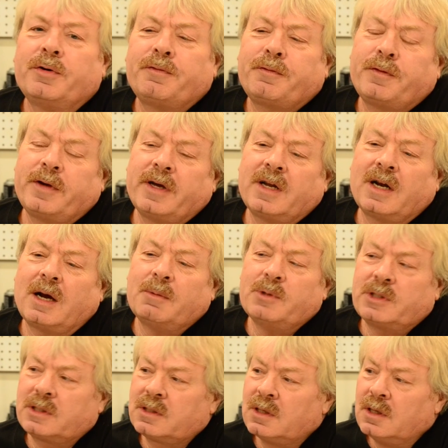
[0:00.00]
Fend, I
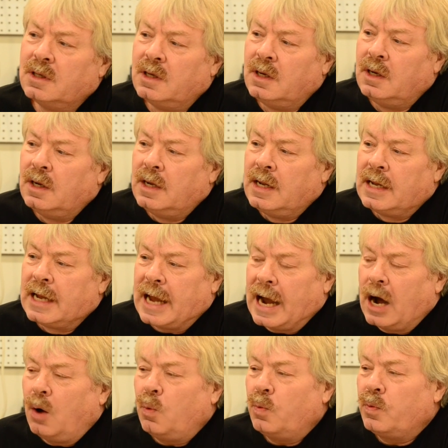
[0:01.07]
was
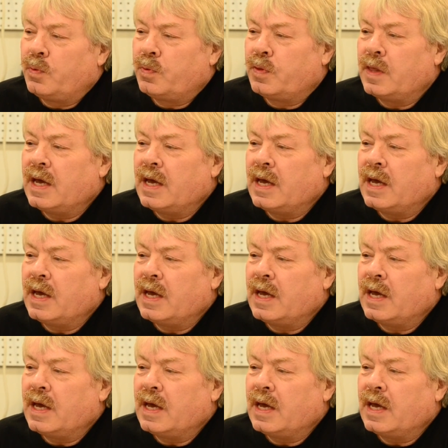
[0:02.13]
out.